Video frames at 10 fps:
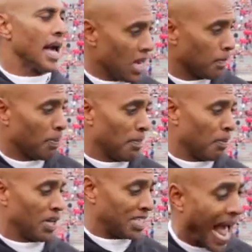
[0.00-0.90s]
Hitting
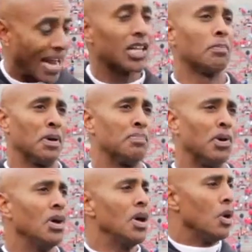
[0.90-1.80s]
people and tackling
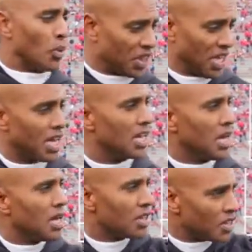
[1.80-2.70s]
people
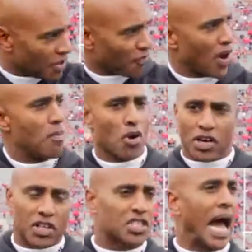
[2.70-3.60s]
within the framework
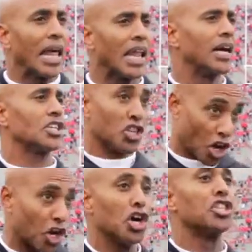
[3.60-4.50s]
of the sidelines is
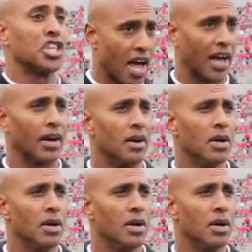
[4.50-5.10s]
a good thing.